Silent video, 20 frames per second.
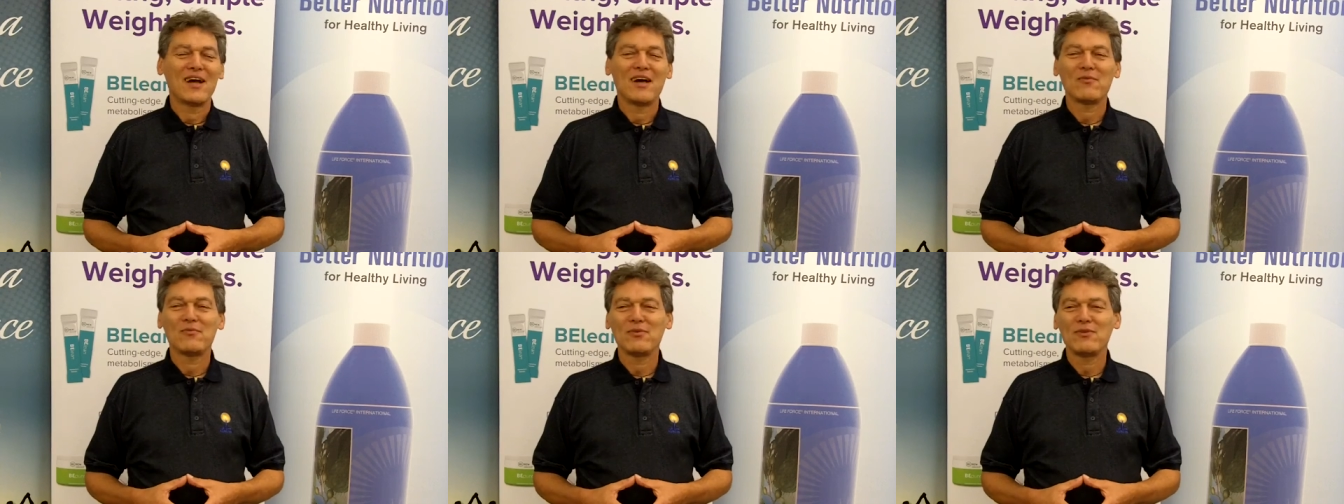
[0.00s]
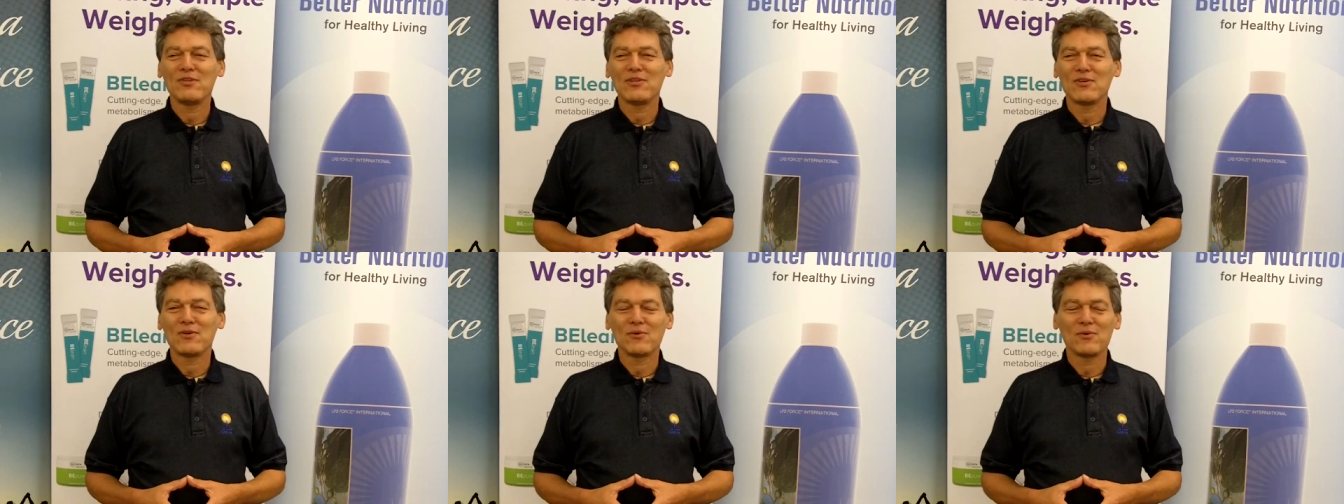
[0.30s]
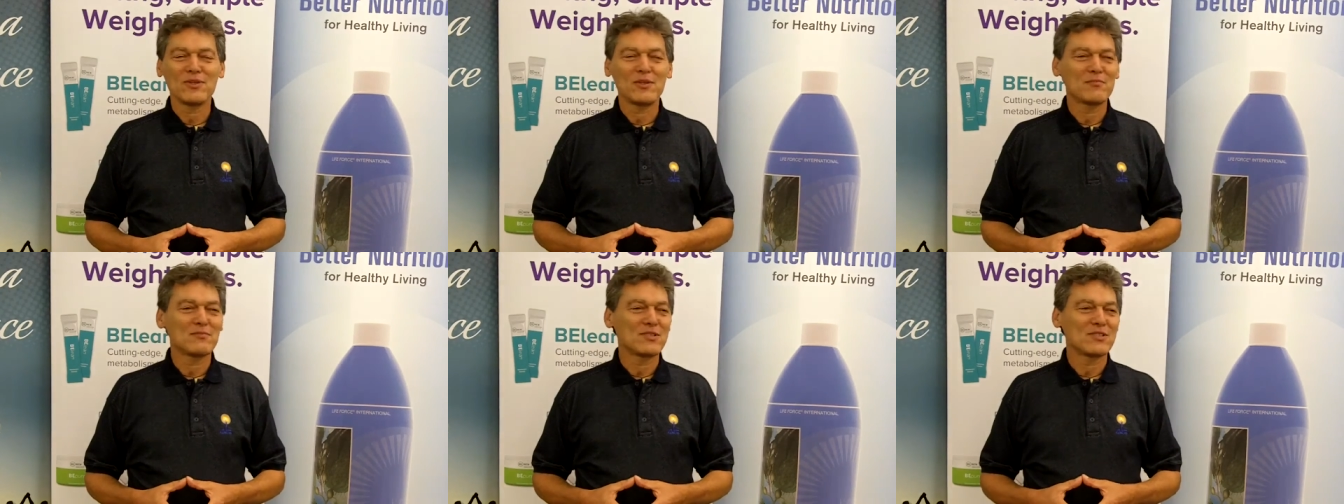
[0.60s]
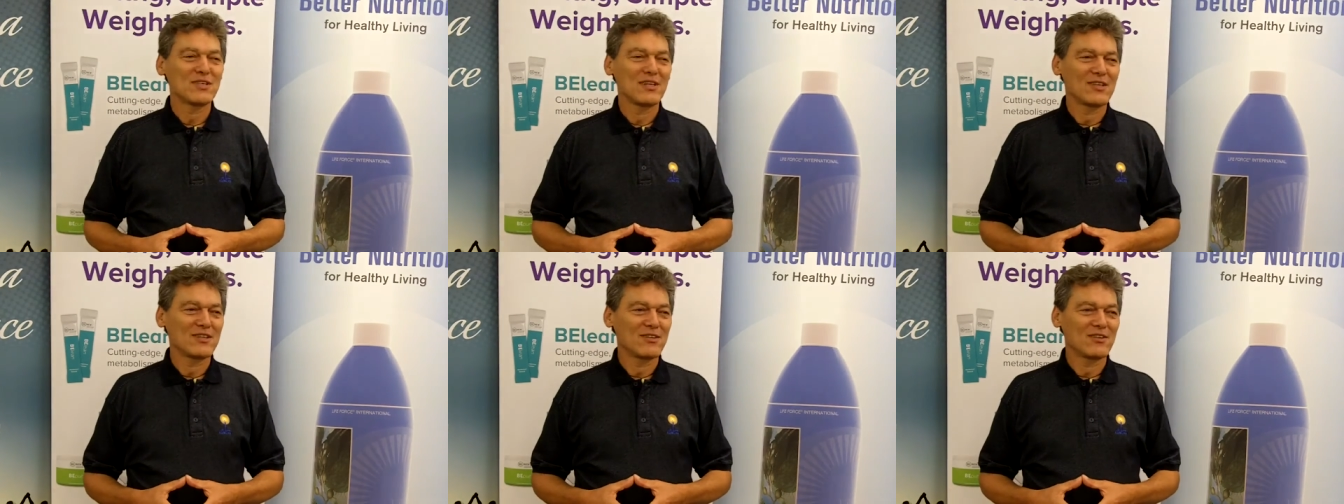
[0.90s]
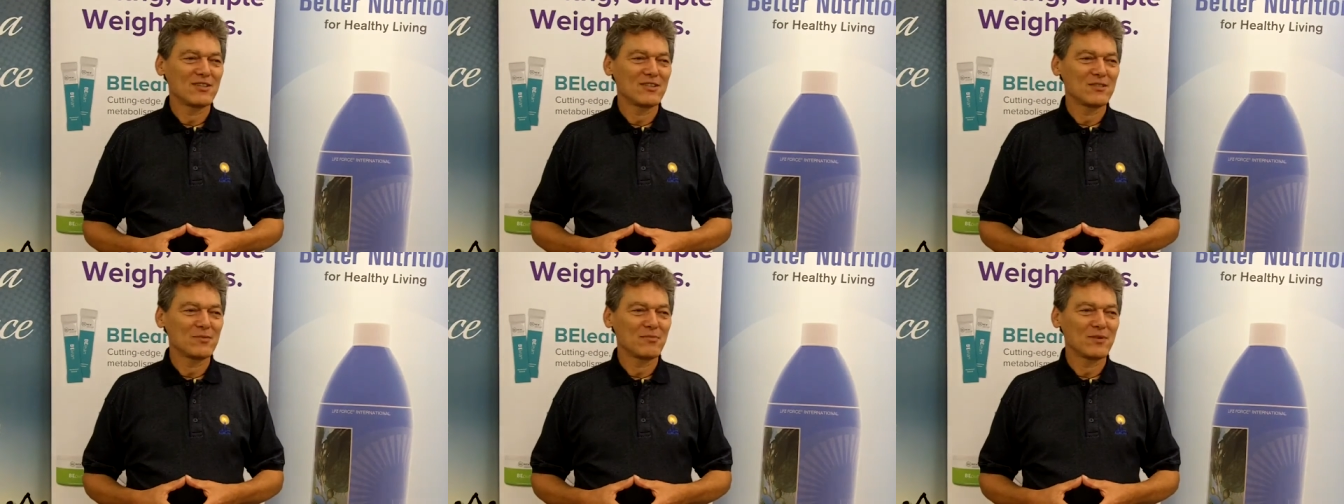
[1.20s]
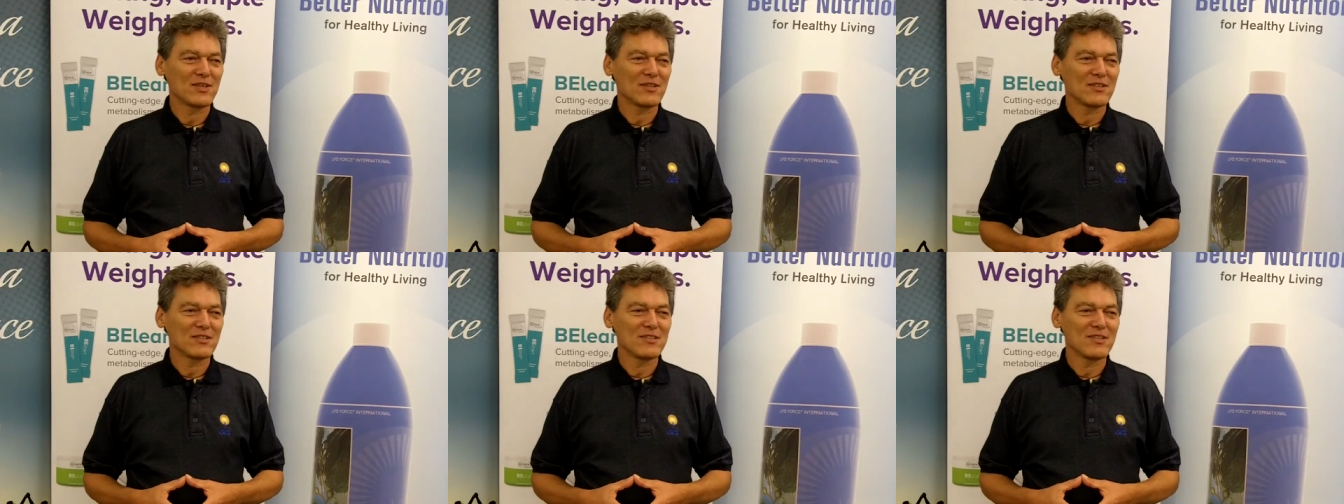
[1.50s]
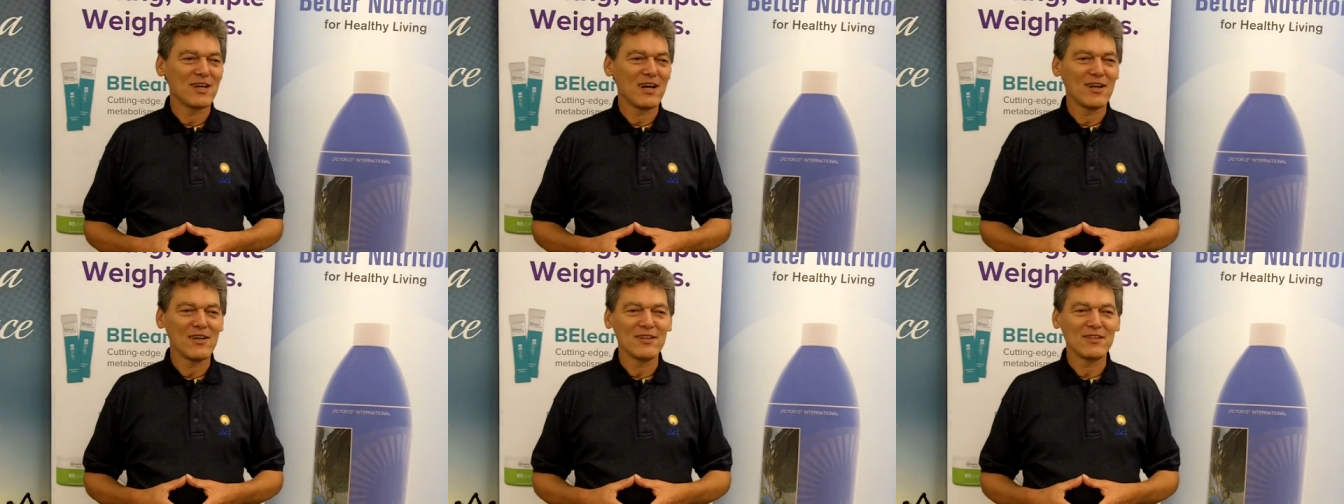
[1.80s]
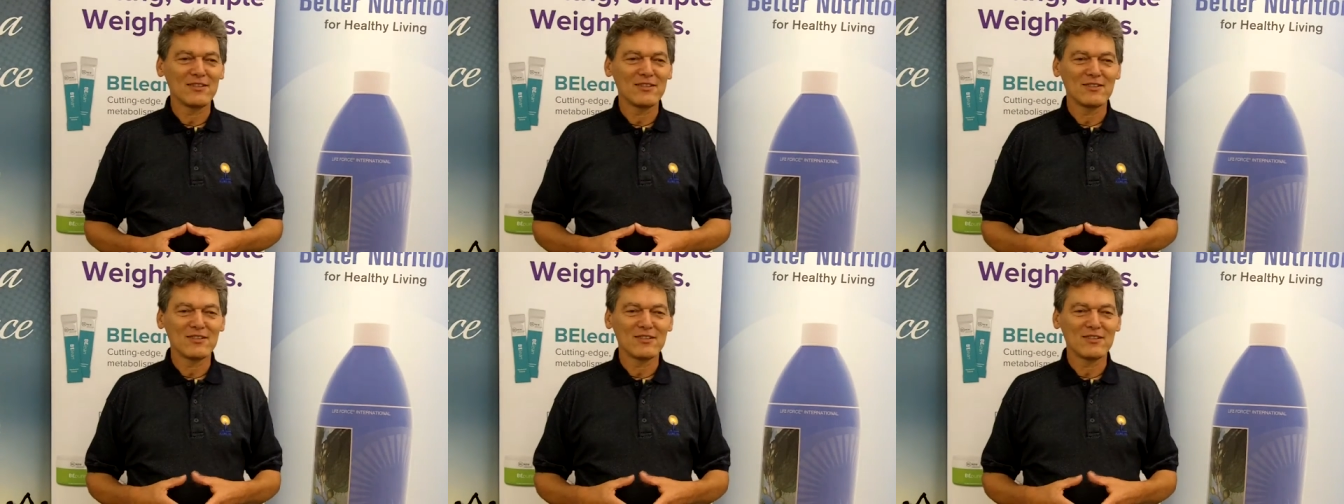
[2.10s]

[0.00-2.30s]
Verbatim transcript: I wouldn't call them secrets because in our